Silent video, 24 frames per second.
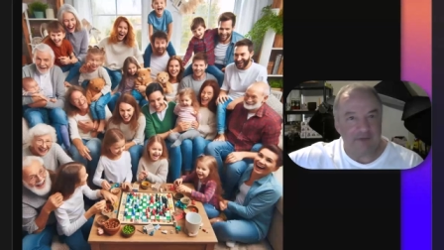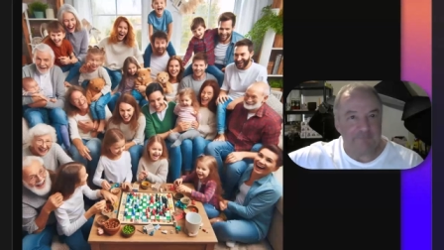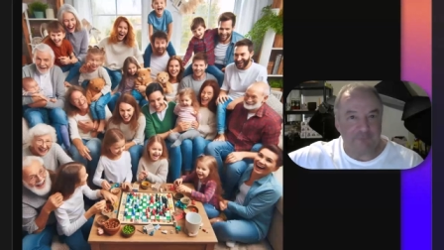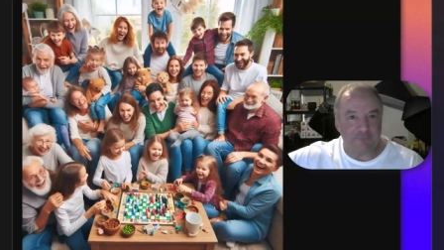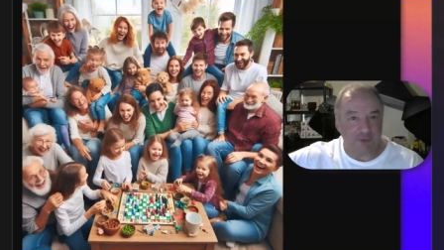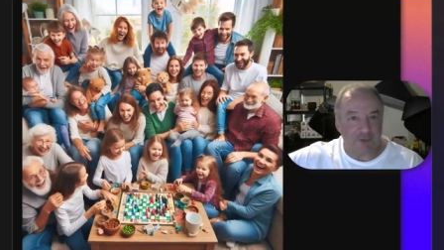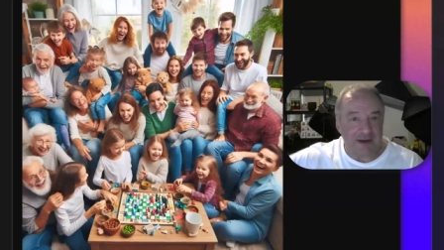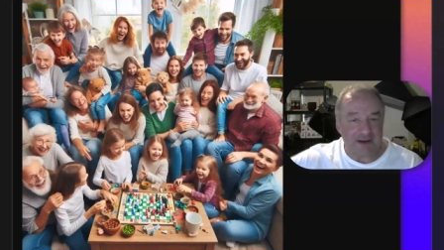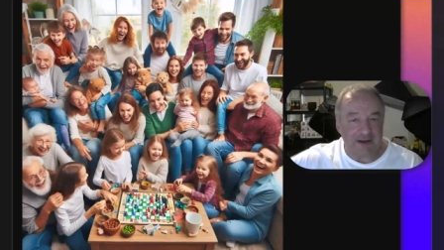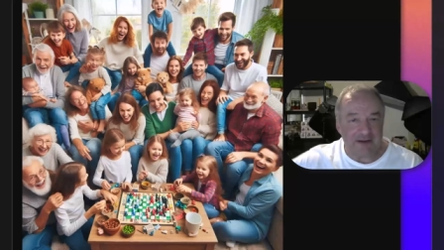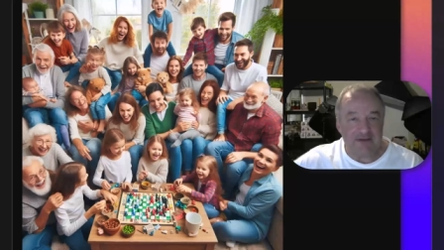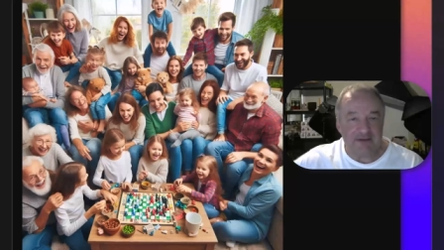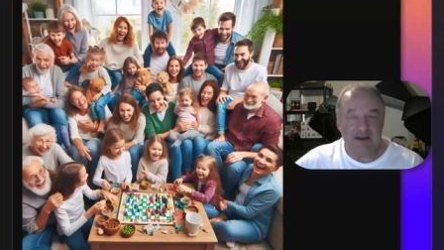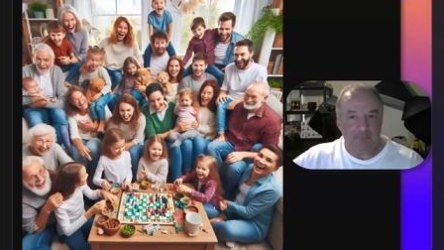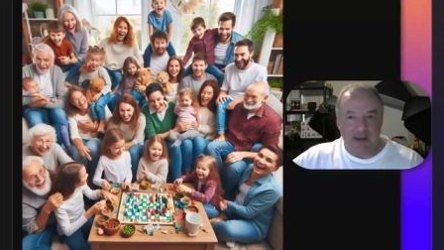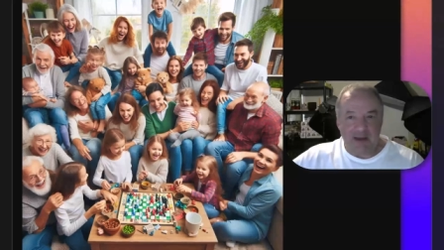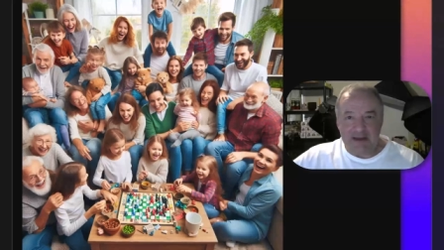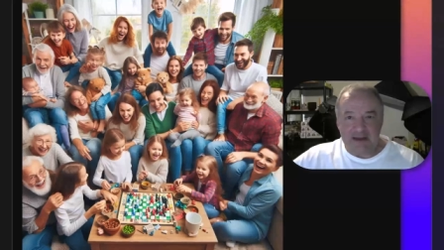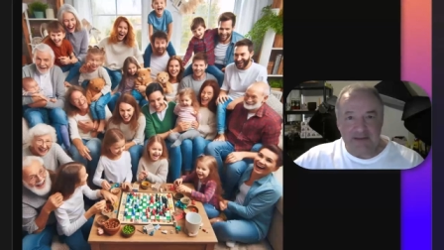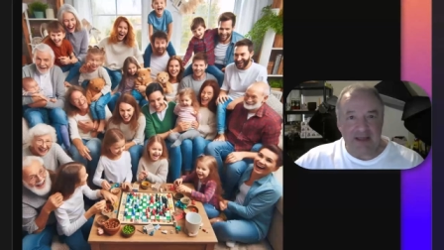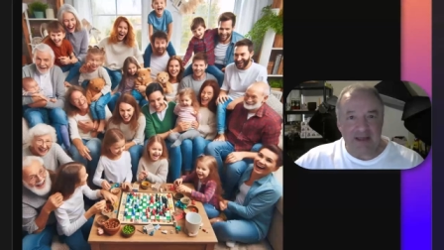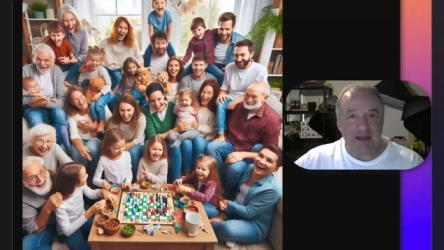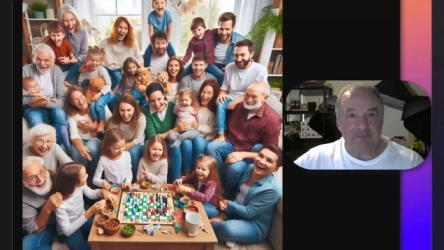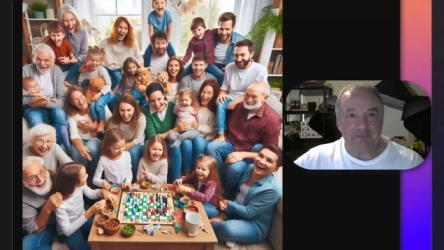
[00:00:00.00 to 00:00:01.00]
friend.
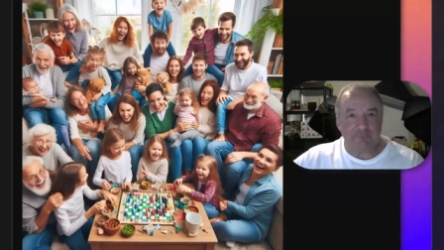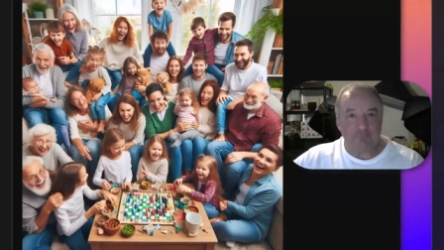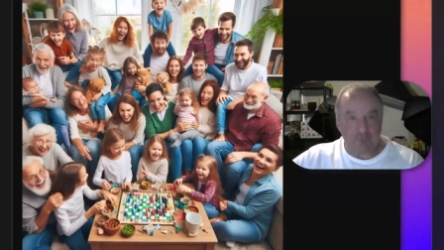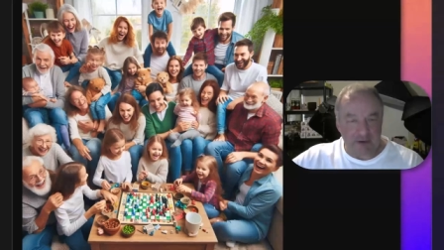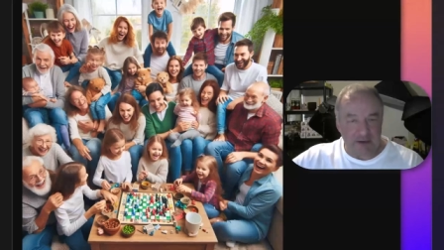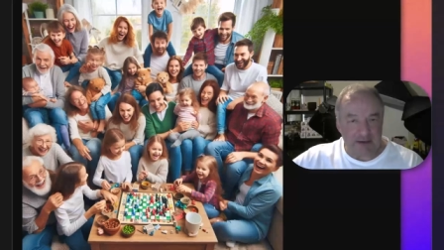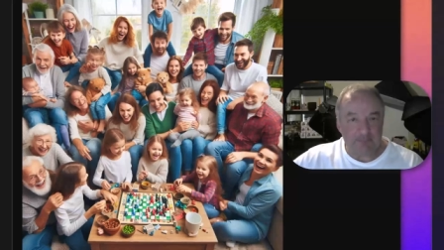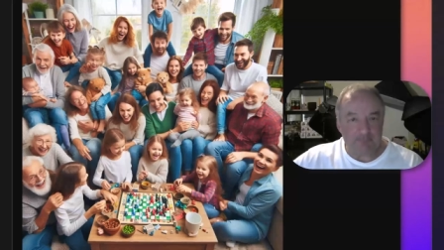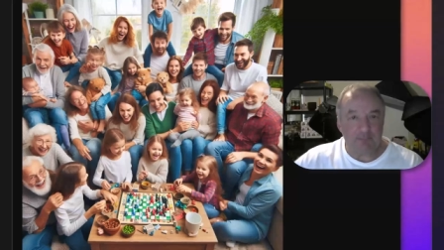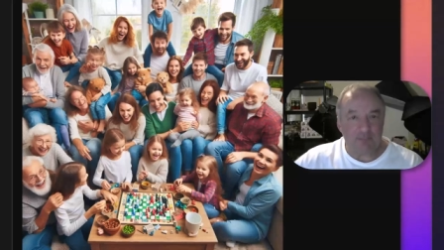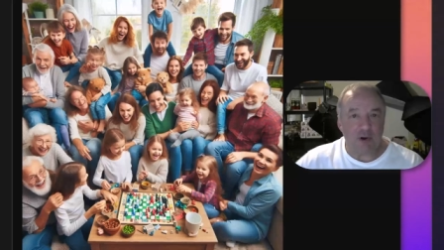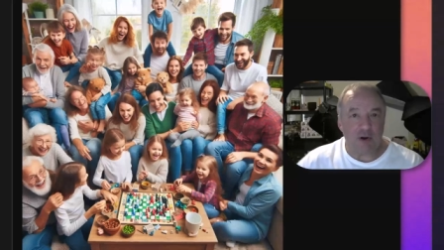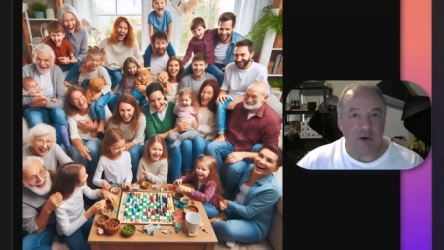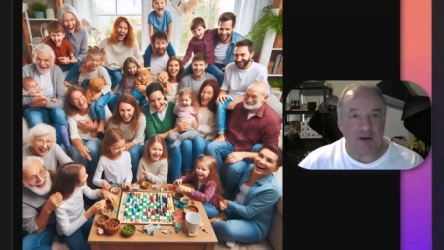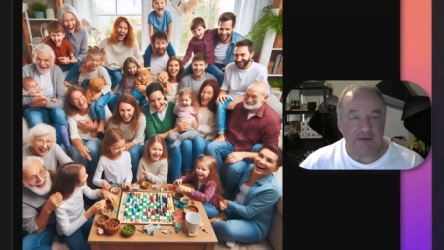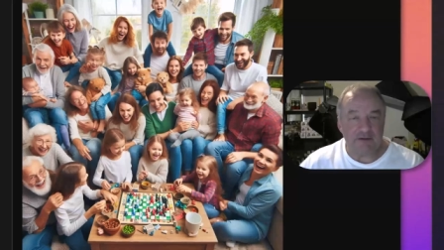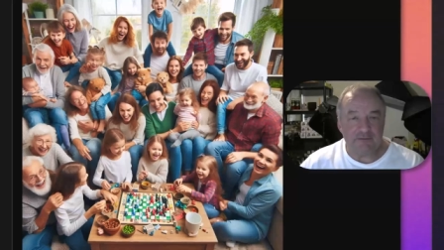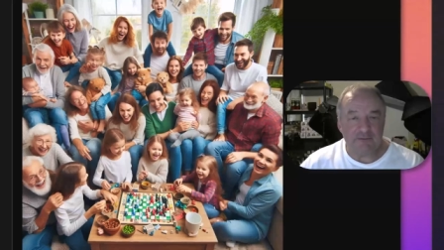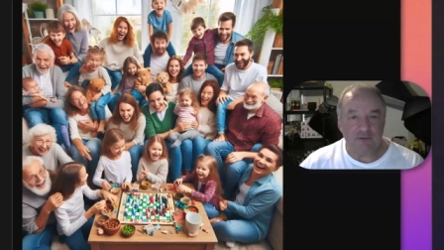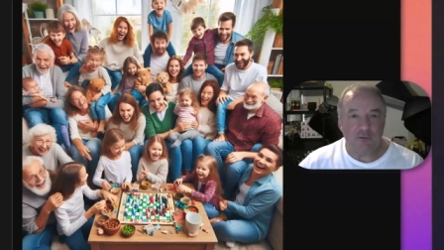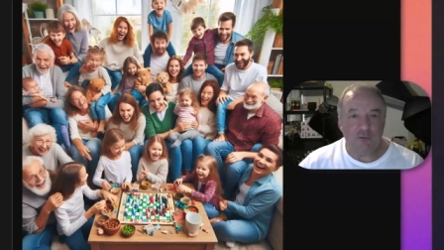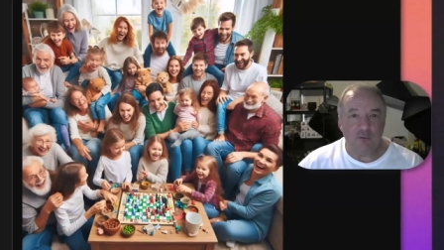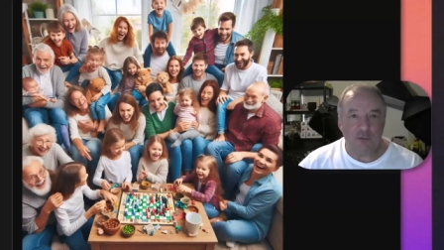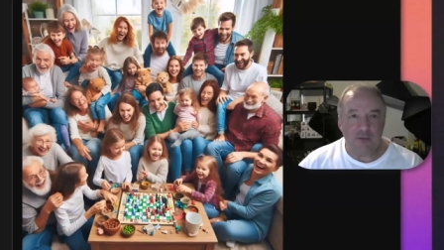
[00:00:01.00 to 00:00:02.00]
Make that friend part
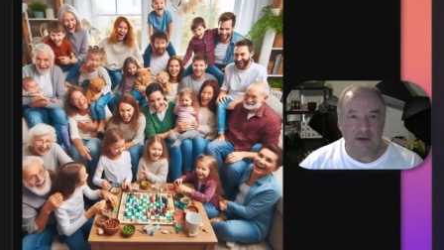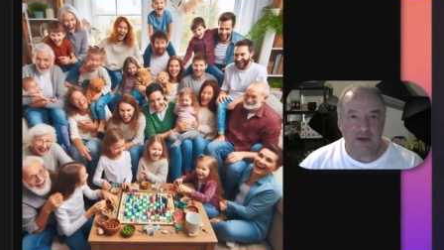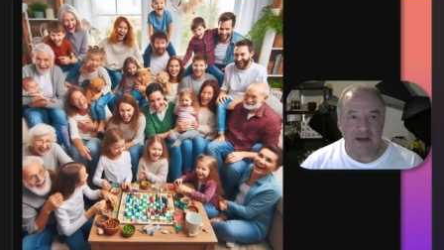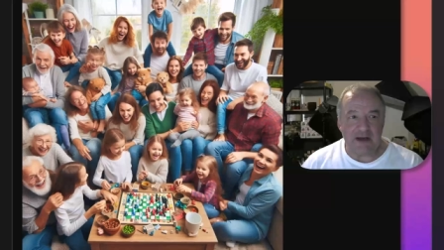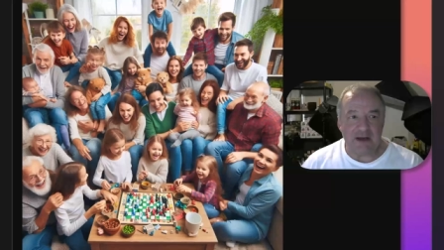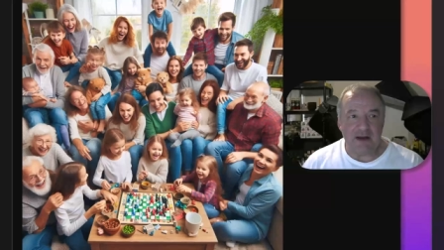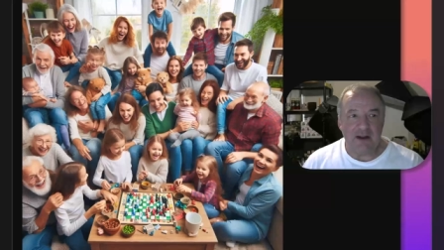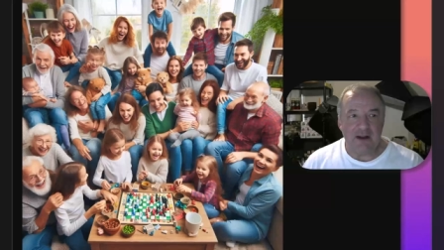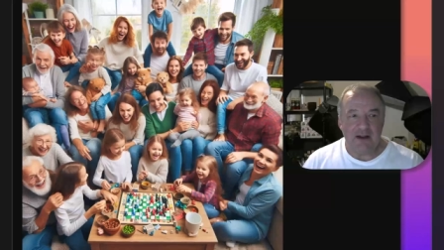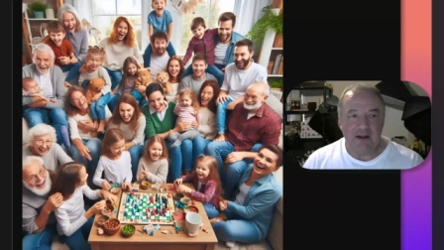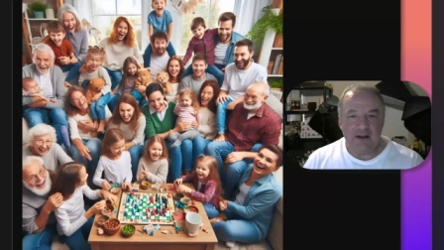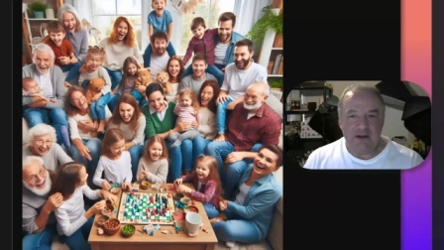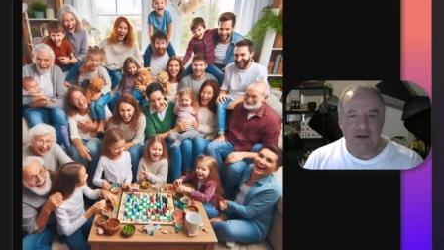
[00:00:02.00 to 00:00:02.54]
of the we.